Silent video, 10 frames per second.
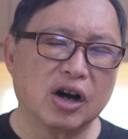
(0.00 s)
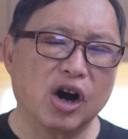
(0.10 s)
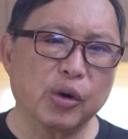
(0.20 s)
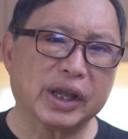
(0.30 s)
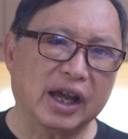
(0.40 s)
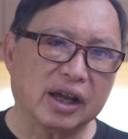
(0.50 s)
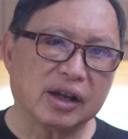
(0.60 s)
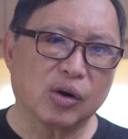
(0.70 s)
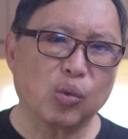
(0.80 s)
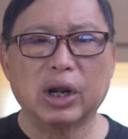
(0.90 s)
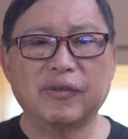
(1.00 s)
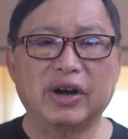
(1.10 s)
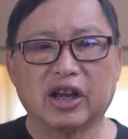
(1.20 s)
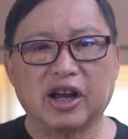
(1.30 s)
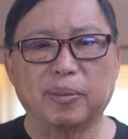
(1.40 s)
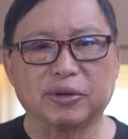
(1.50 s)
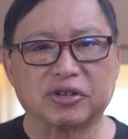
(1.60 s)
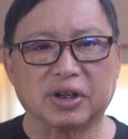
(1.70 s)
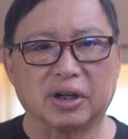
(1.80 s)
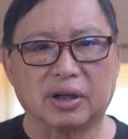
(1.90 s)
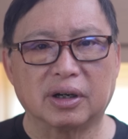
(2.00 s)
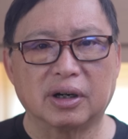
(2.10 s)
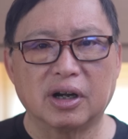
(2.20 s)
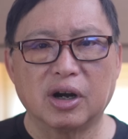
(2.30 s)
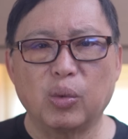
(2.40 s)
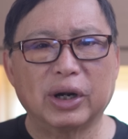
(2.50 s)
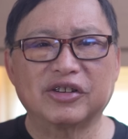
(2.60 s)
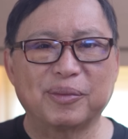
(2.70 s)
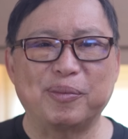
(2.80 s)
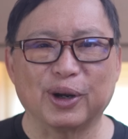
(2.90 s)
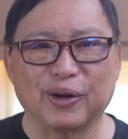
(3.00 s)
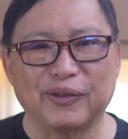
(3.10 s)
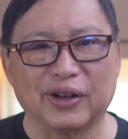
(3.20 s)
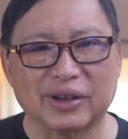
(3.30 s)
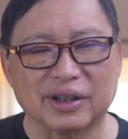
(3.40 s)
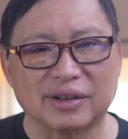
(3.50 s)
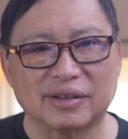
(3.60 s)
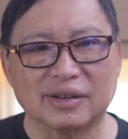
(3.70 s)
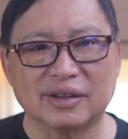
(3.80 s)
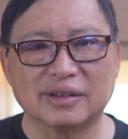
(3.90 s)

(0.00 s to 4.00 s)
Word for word: Okay, what have I accomplished here? What is the point of all this?